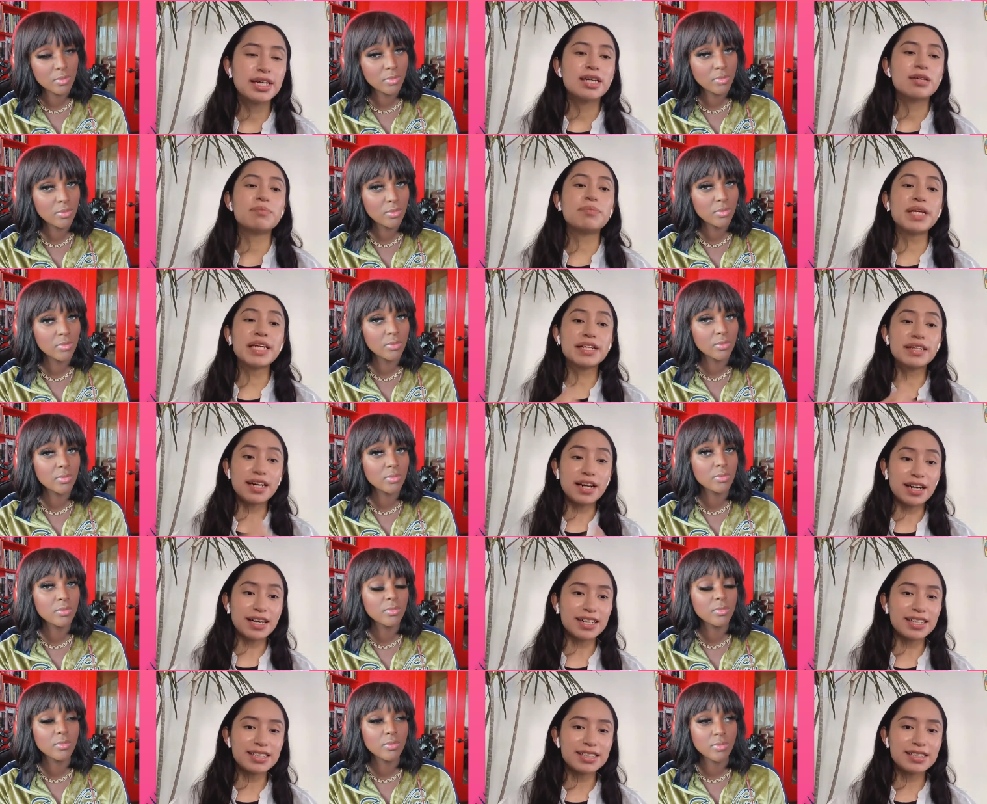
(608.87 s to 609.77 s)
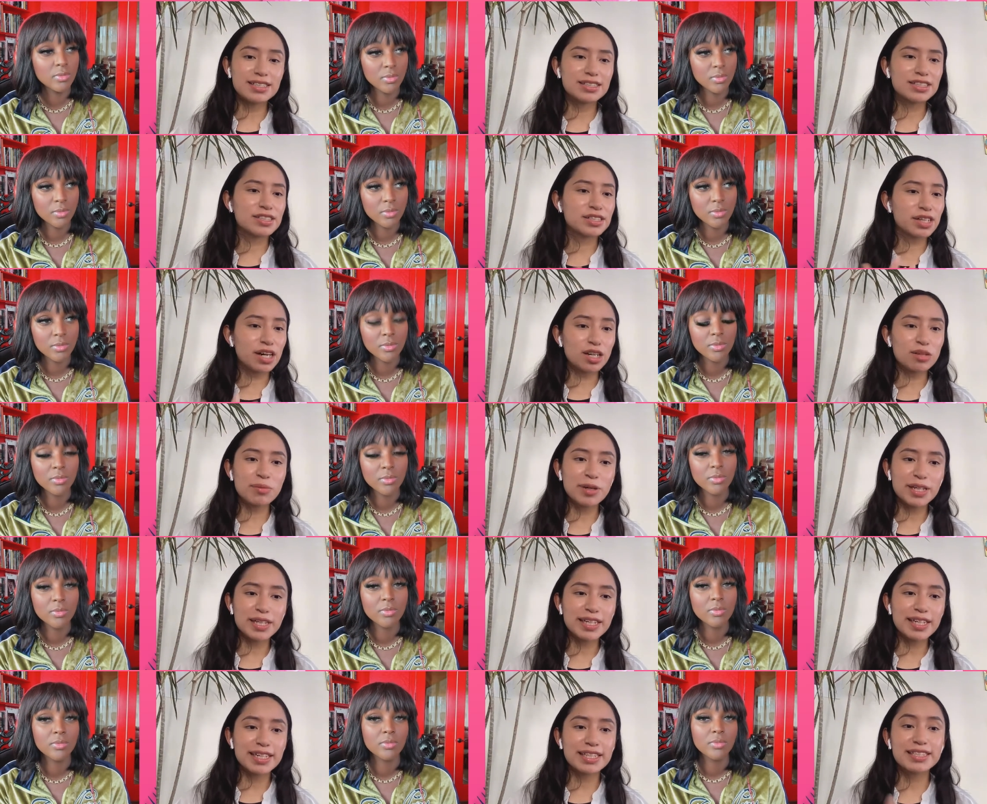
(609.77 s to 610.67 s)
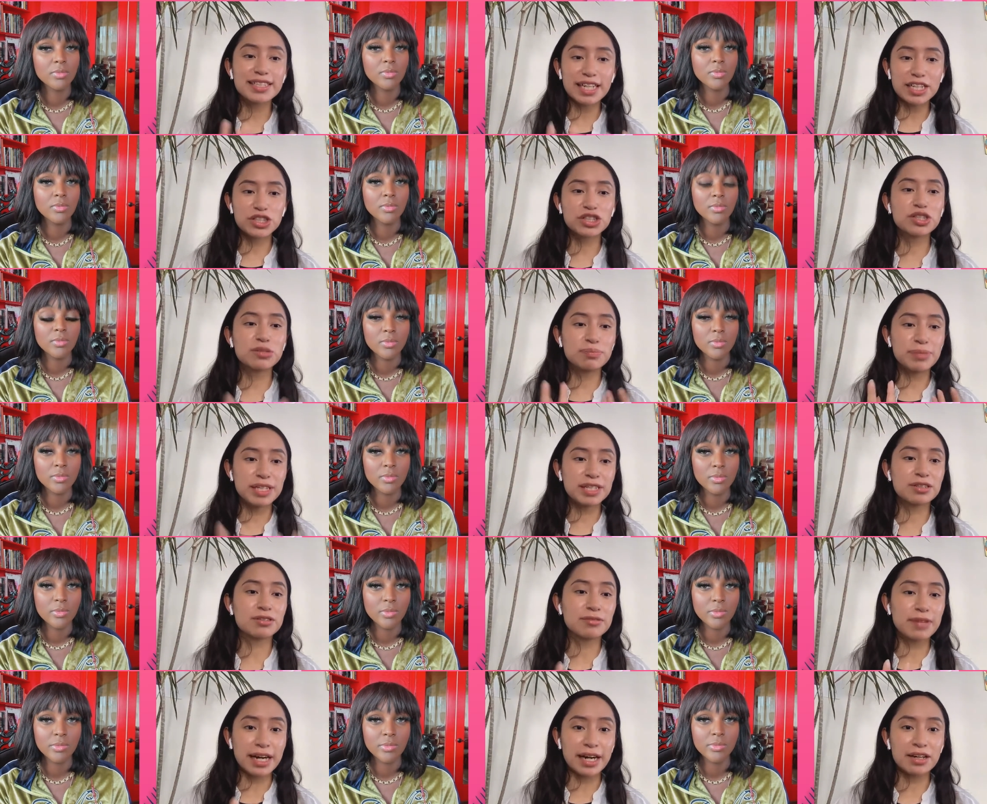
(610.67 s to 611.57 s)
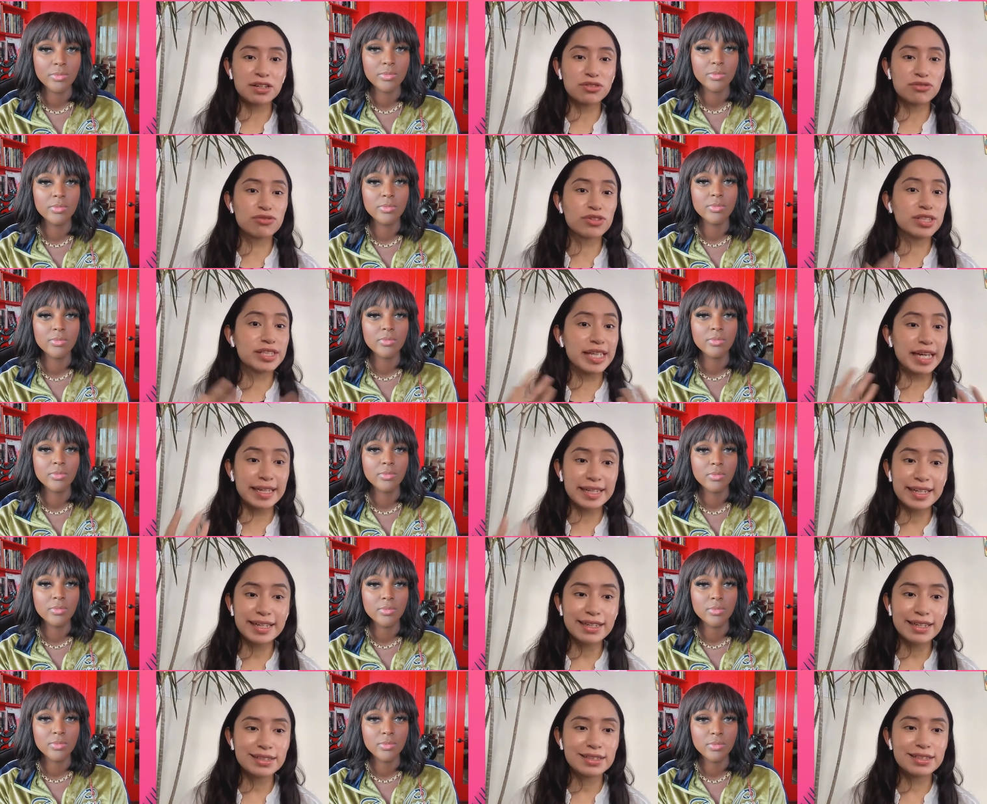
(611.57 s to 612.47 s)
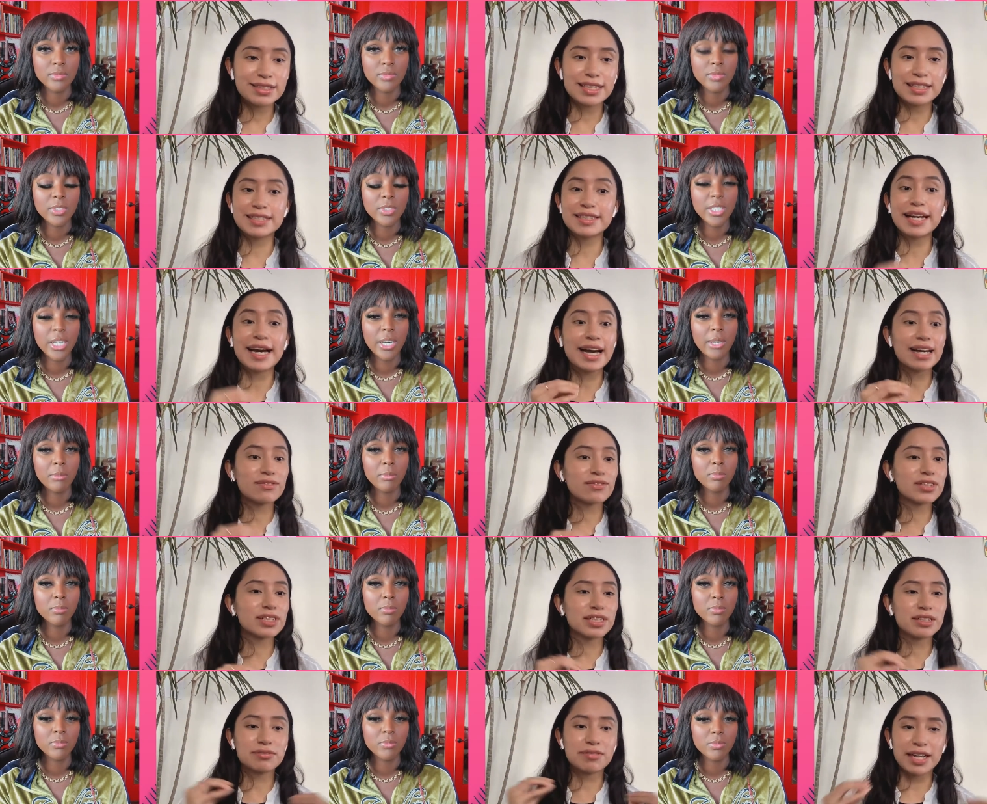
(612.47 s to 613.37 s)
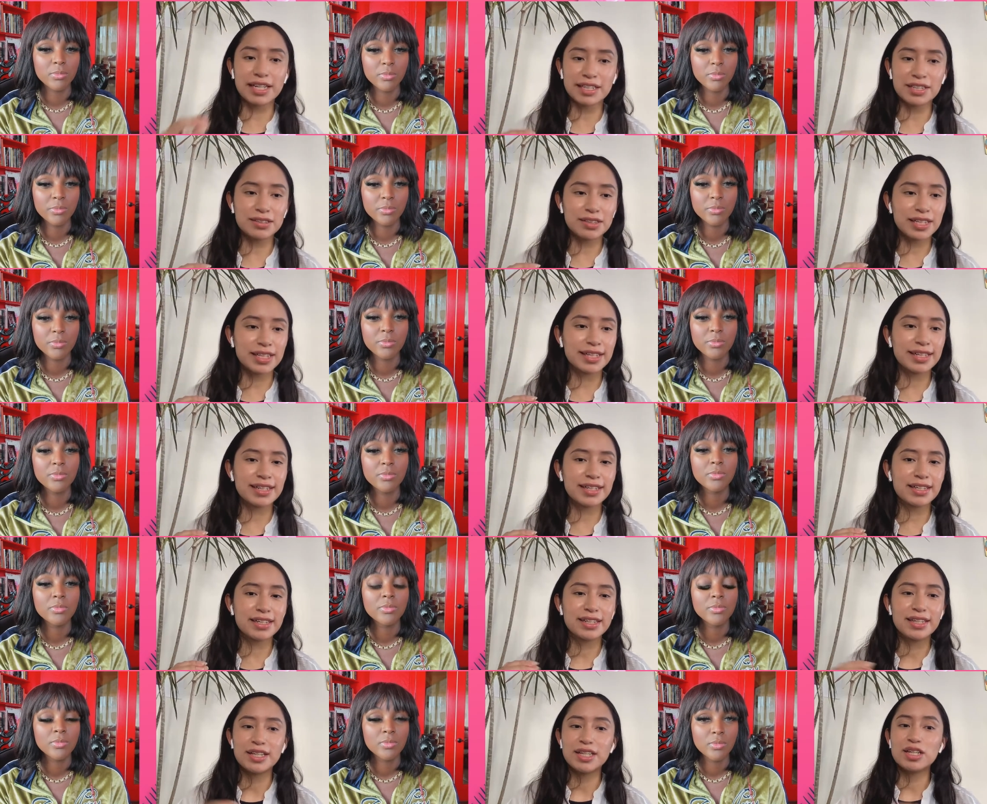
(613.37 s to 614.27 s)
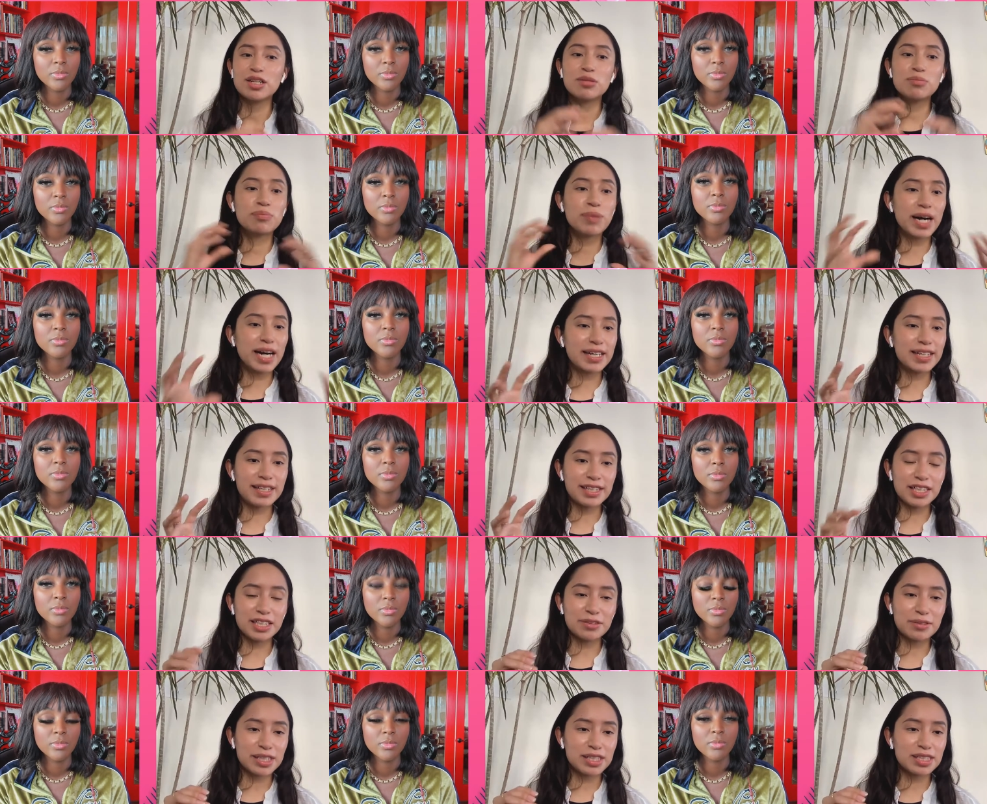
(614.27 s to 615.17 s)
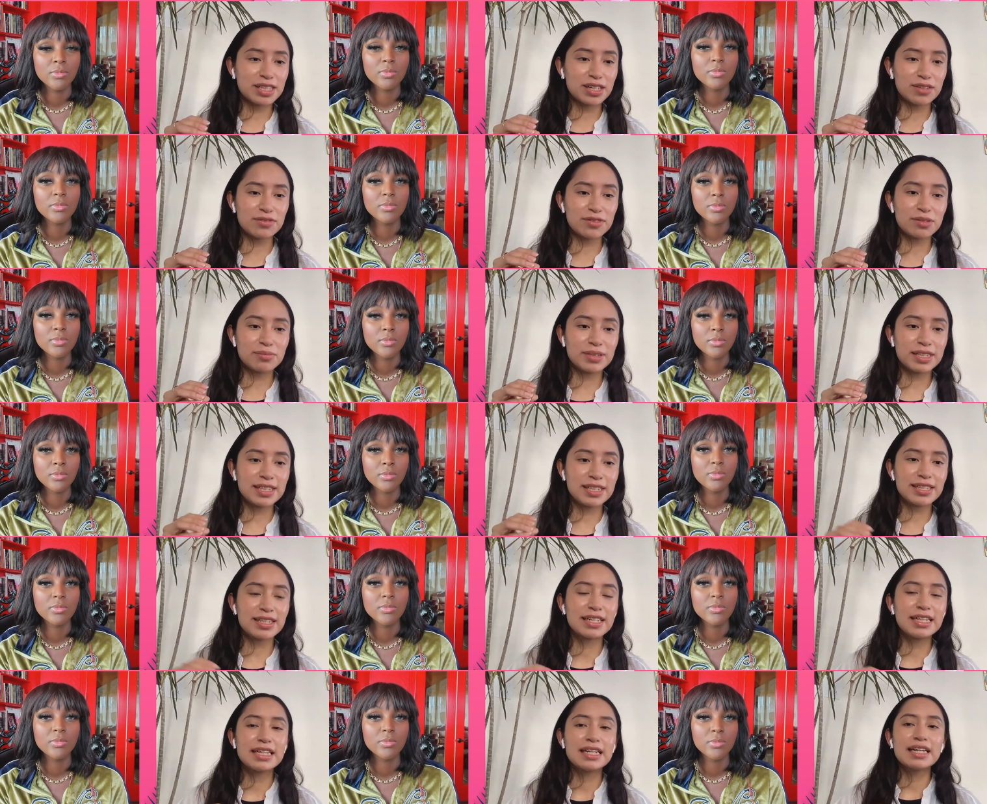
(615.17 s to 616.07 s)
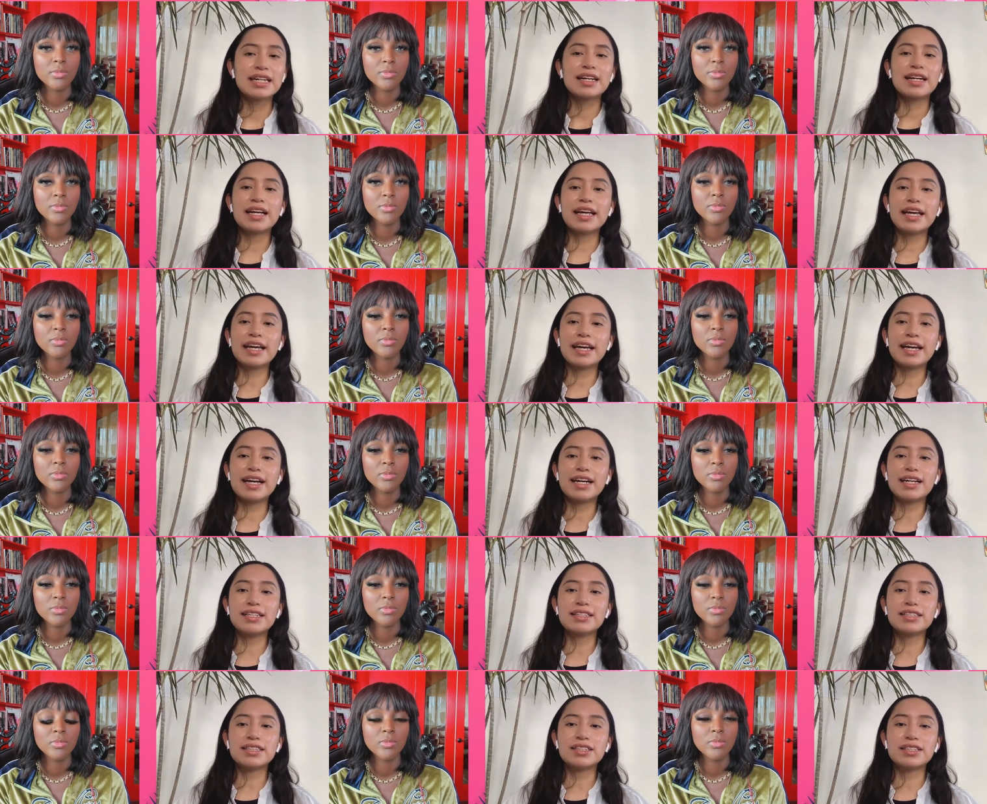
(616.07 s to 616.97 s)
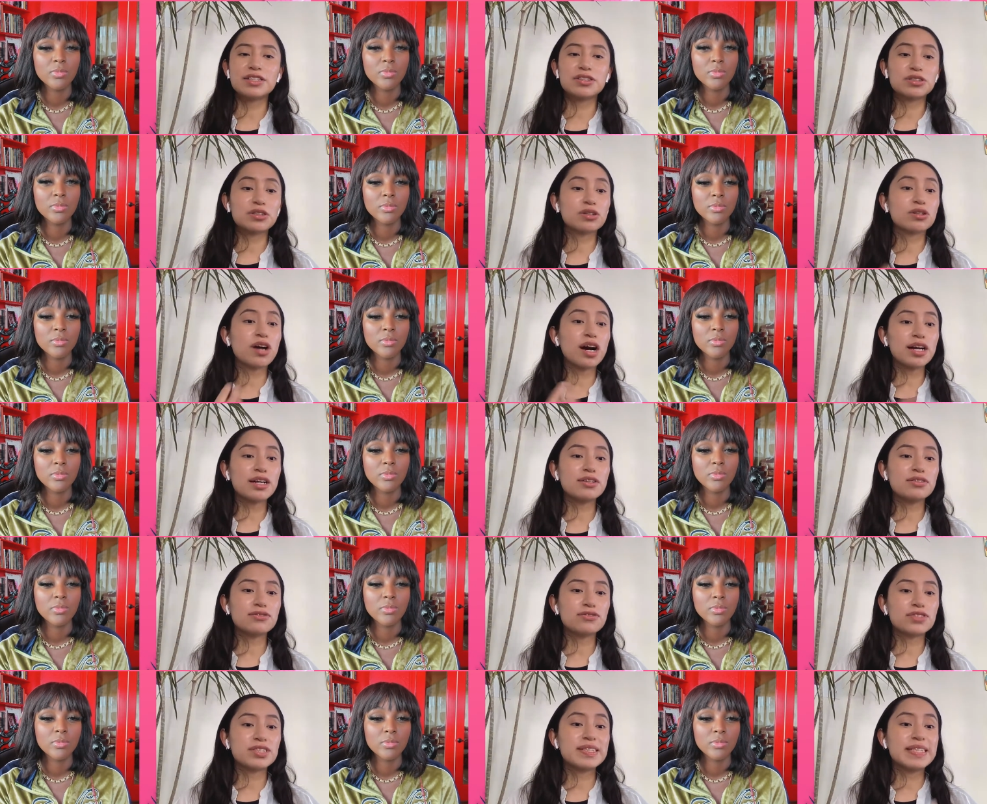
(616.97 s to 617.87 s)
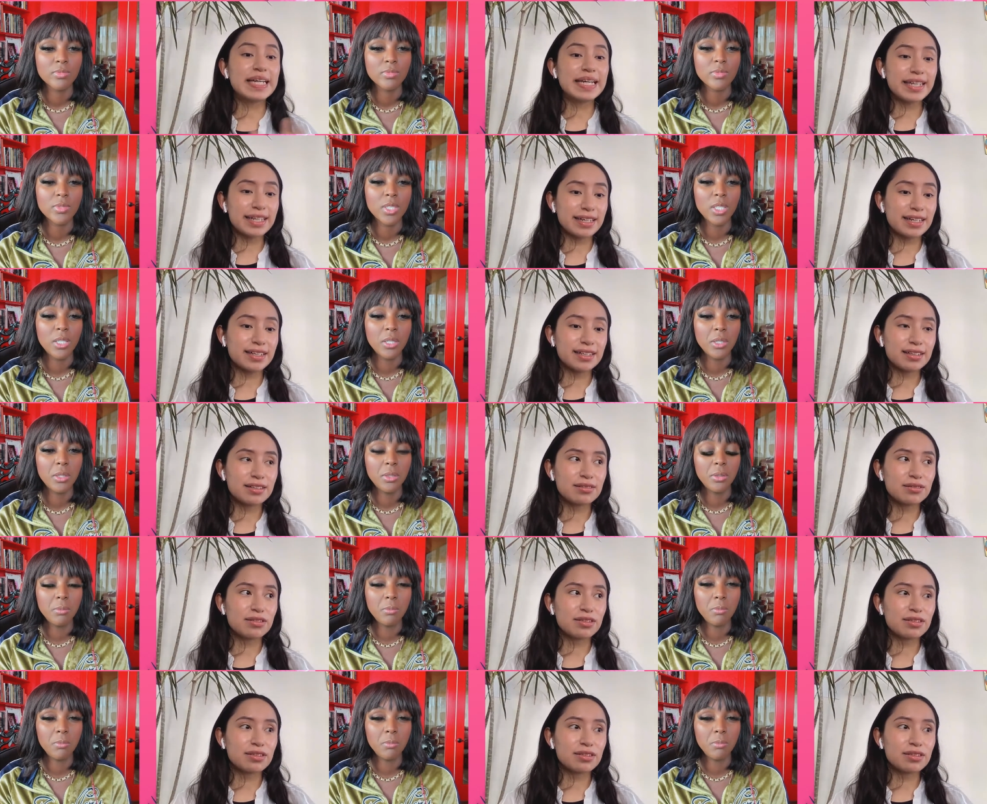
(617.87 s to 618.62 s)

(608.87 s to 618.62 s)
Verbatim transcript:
Speaker 1: mm. because the stock market has actually been around for decades. It's yeah. heavily regulated by the US government, and there's a lot of data